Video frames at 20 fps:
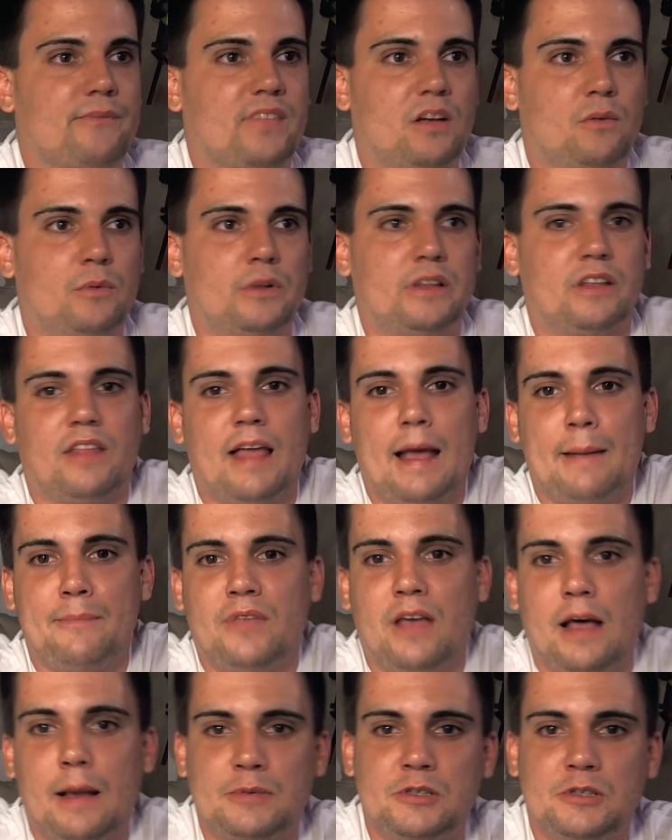with the
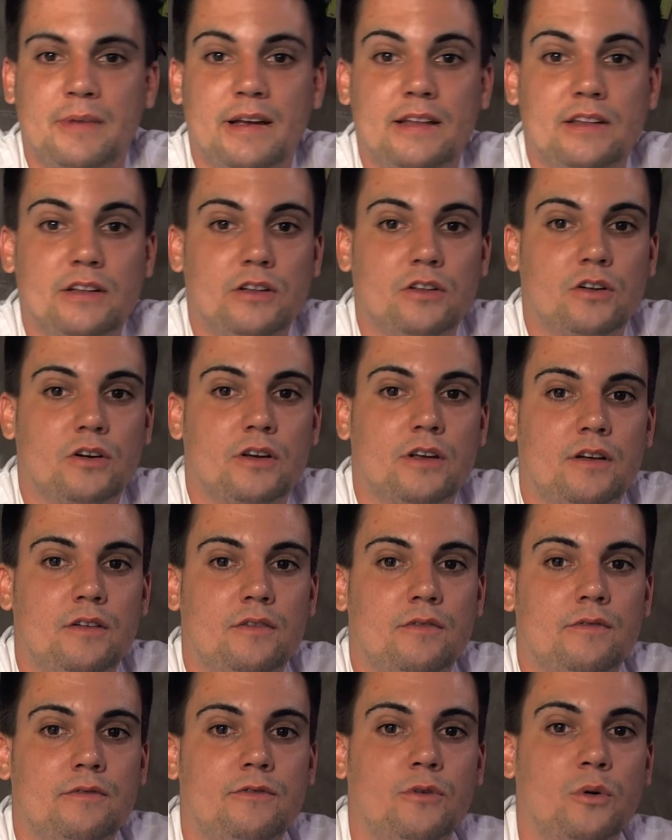laptops, you're mainly
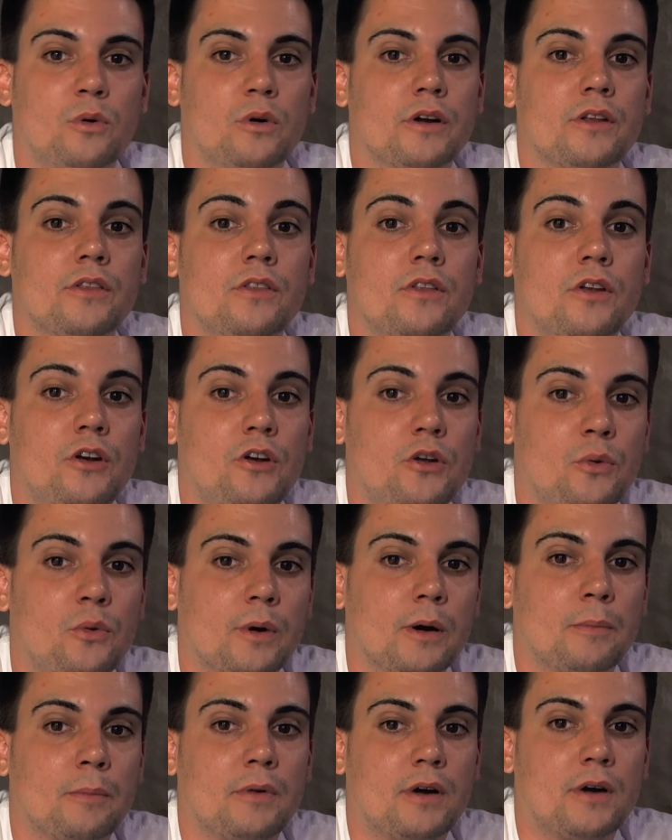looking for the
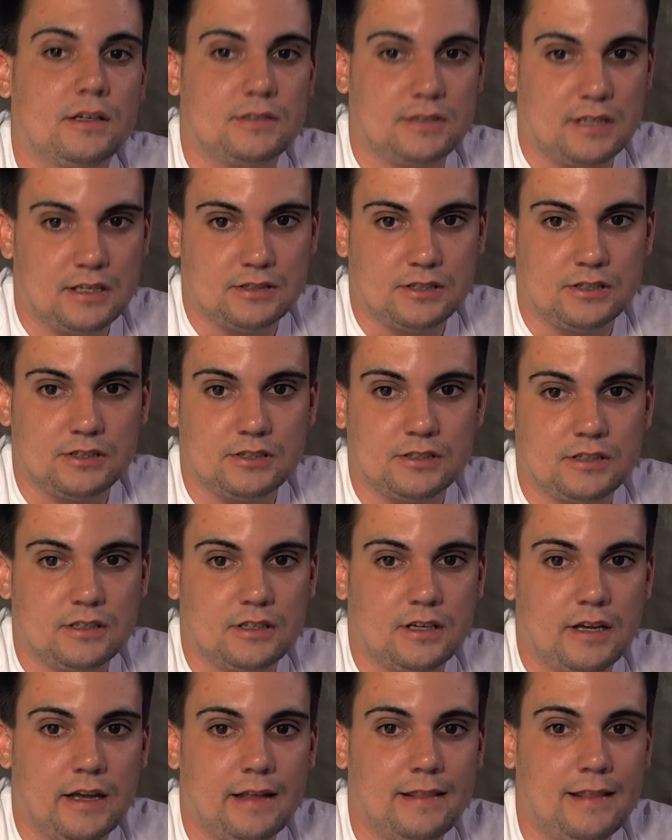newer processors,
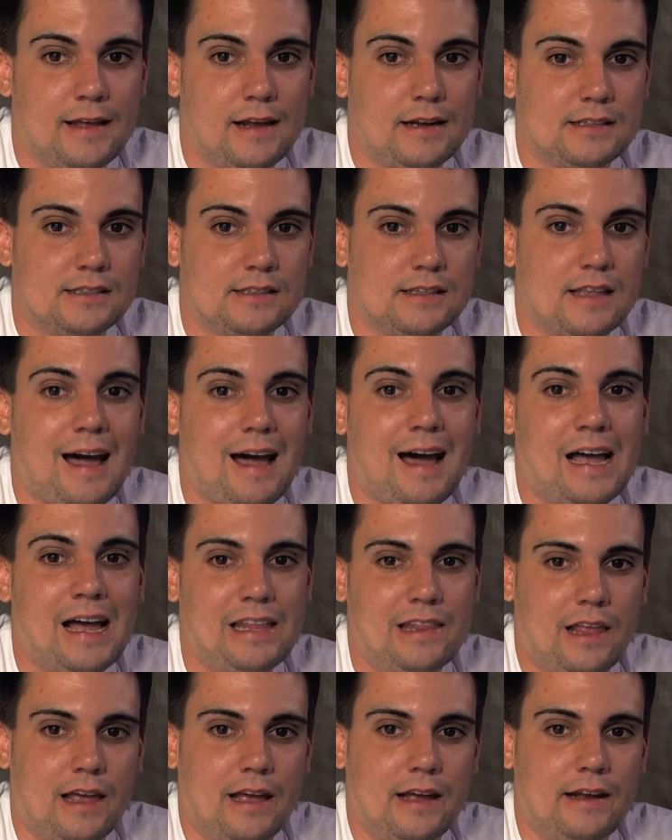and that is the
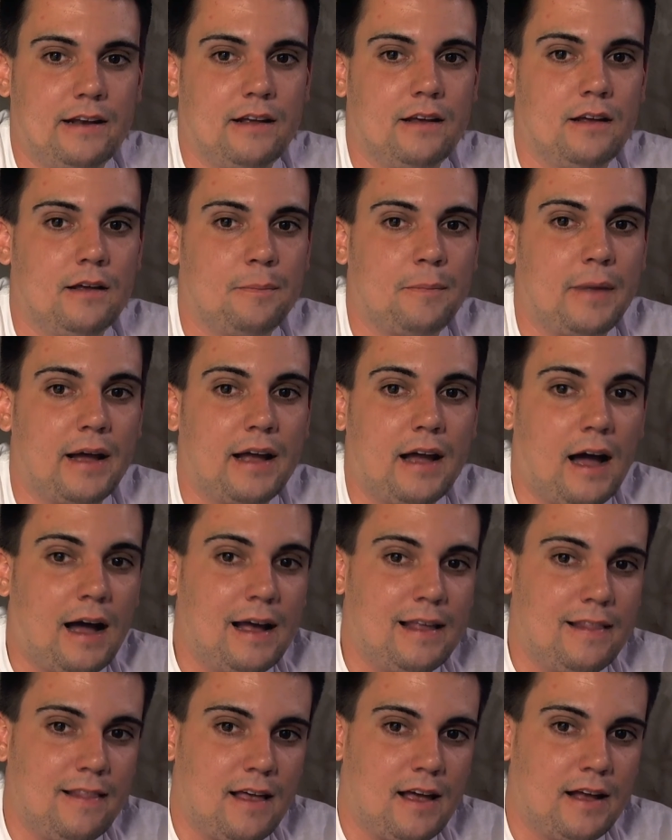i-line. By
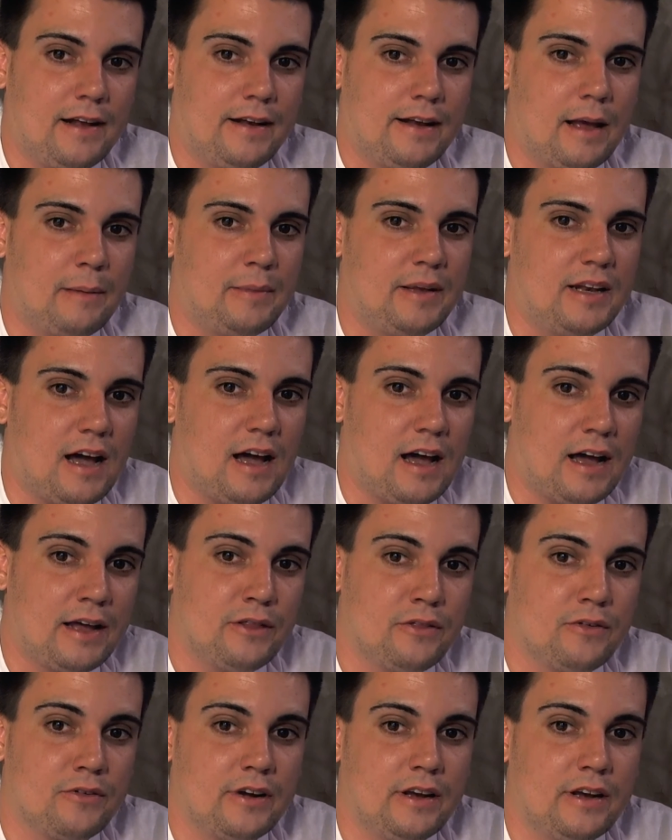i-line, I mean
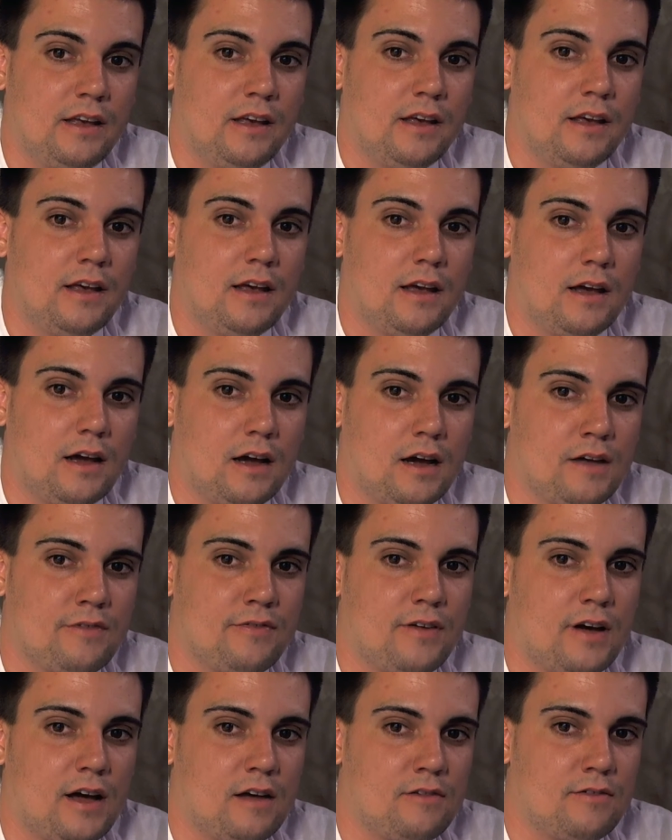i3,
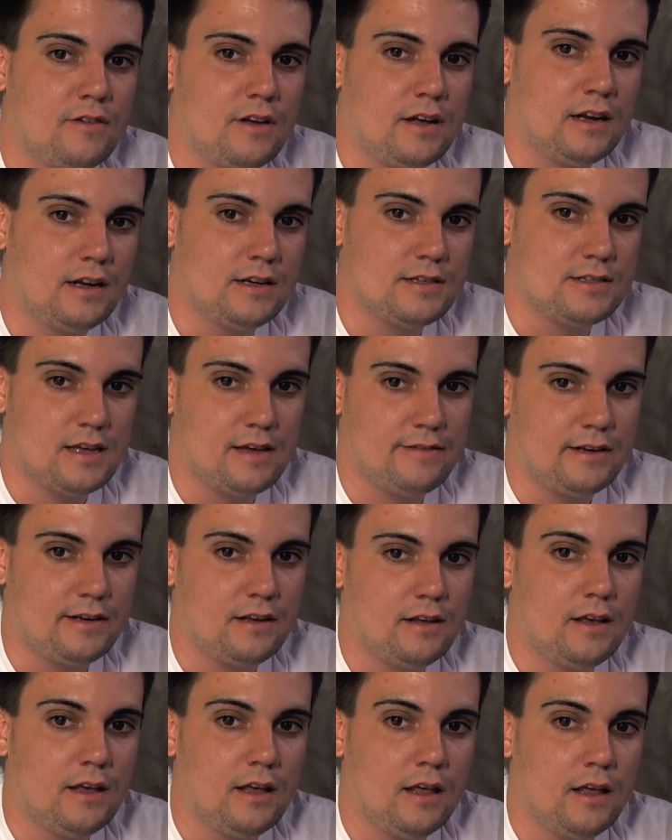i5, and i7.
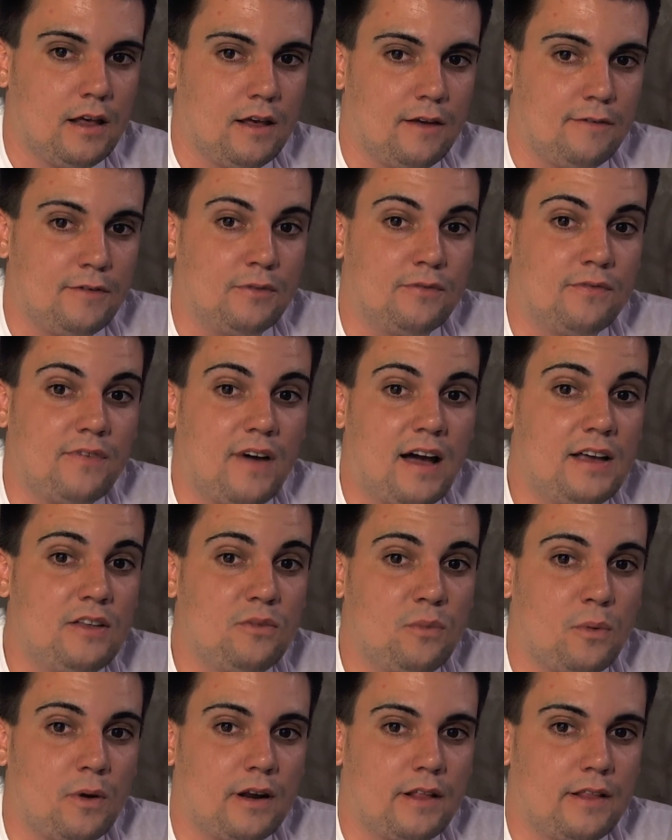If you find
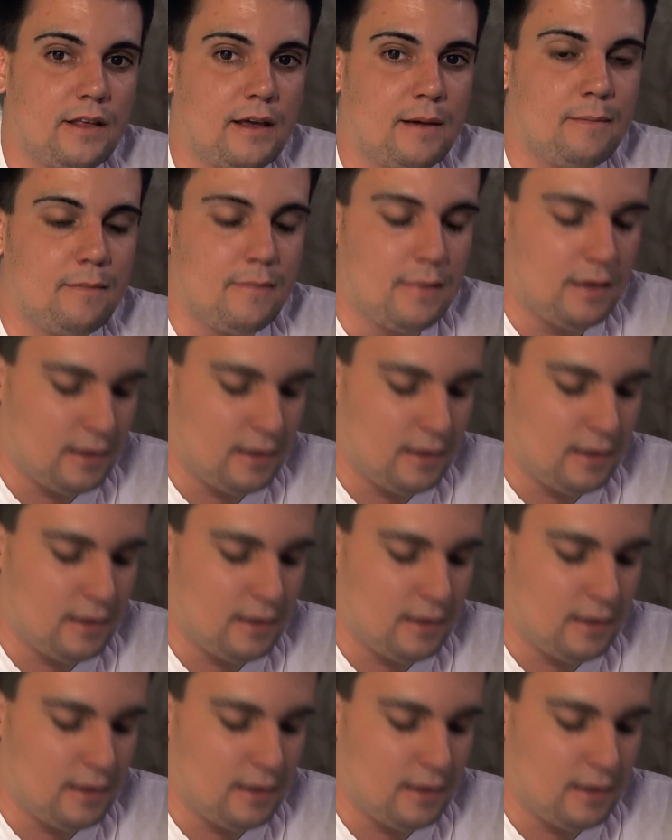one of them,